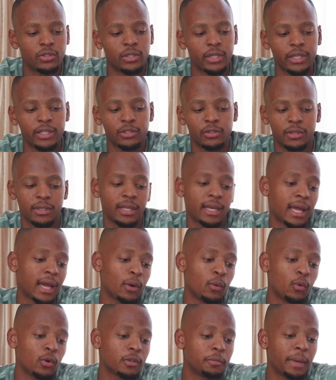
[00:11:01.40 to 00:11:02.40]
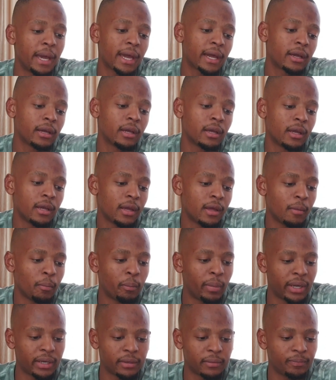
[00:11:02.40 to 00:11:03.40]
today, so then I walked back,
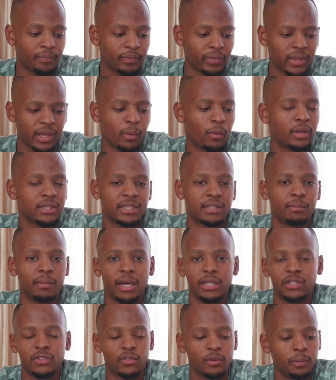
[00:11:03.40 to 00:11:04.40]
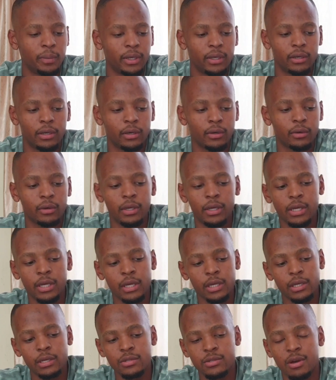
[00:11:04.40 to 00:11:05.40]
but there wasn't much for me, you know.
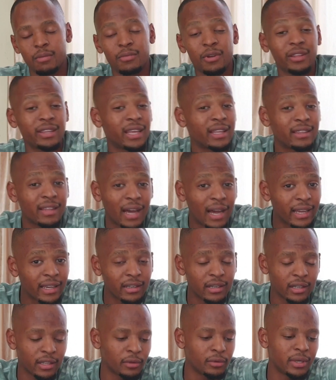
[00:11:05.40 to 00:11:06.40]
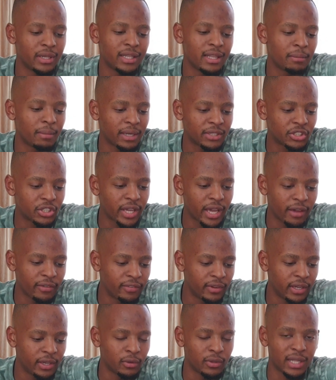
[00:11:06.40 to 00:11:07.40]
So I'm not that tired, I don't need that much
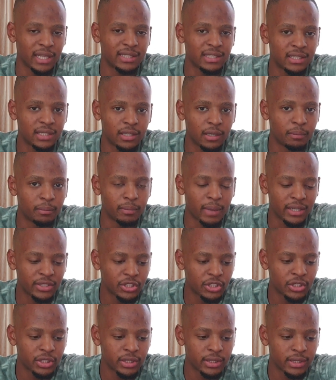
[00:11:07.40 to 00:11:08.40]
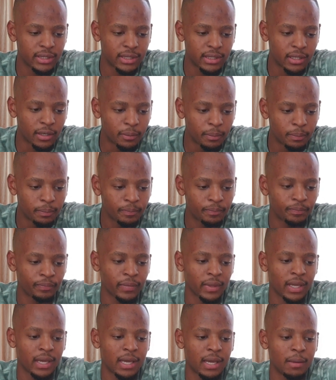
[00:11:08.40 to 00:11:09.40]
caffeine or that much stim,
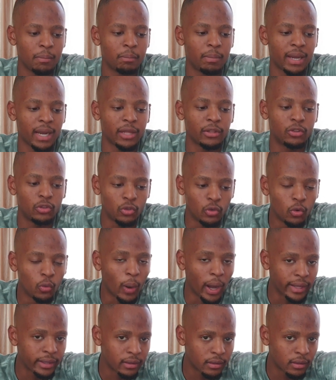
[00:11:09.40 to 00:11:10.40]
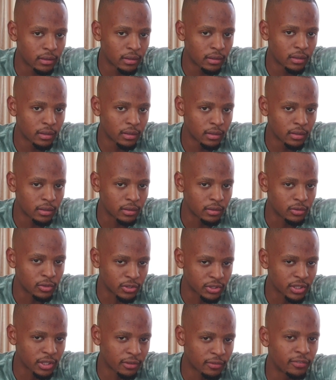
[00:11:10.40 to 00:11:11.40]
but I do want to
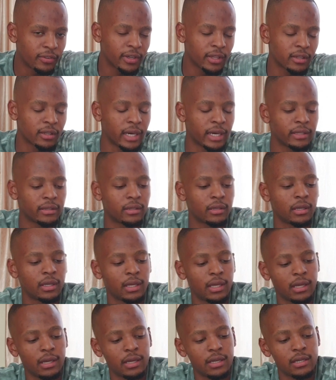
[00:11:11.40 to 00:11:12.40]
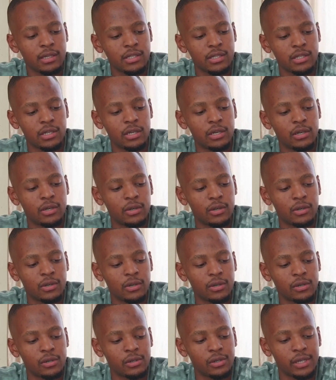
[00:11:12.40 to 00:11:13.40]
still feel that.
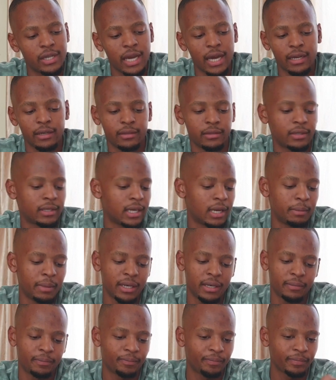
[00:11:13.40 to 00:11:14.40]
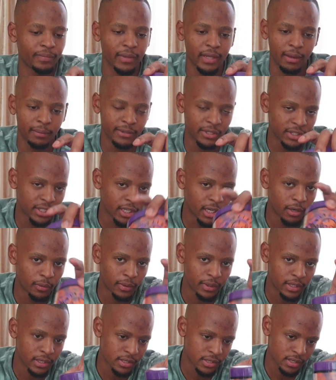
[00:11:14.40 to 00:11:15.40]
So yeah, I mean, I'm just gonna go
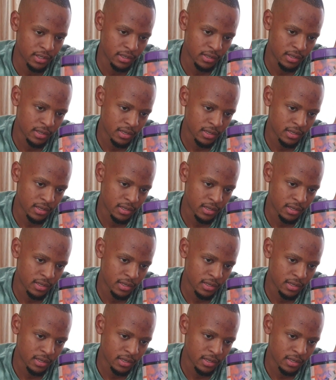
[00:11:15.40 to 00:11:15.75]
with this.